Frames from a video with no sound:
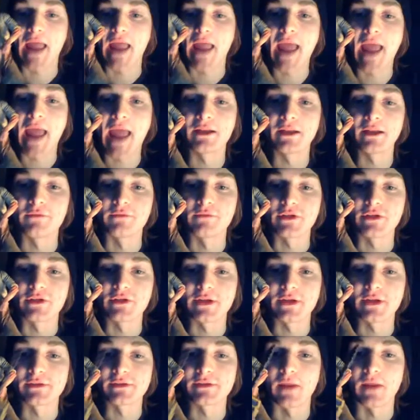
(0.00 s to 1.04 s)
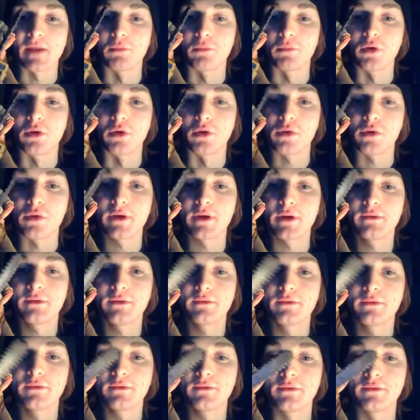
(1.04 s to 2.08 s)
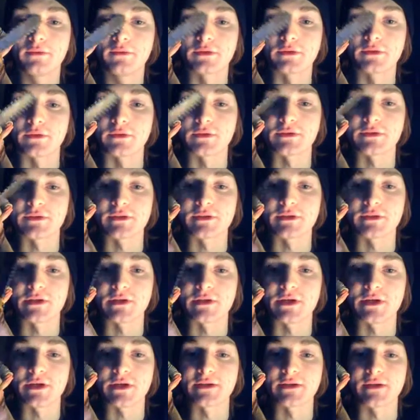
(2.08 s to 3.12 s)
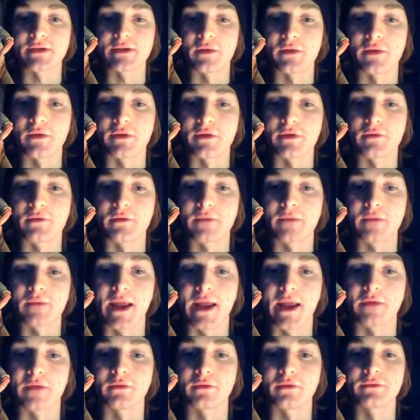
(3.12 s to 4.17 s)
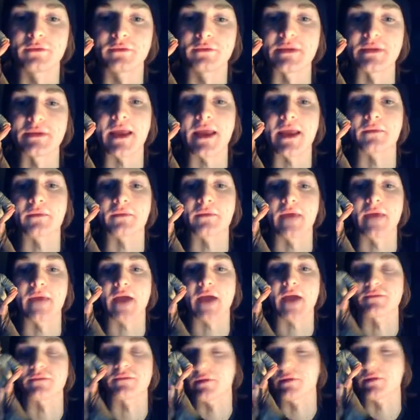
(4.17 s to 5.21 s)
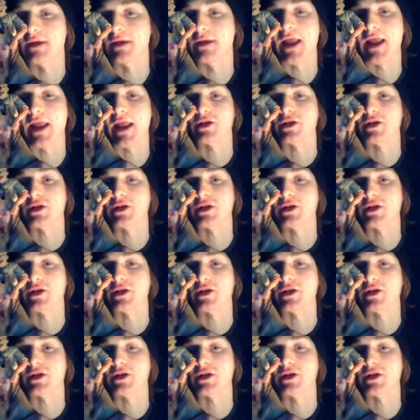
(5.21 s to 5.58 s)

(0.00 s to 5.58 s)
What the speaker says: the handle of the chainsaw broke. So it's just a chainsaw without a handle. So the action figure can't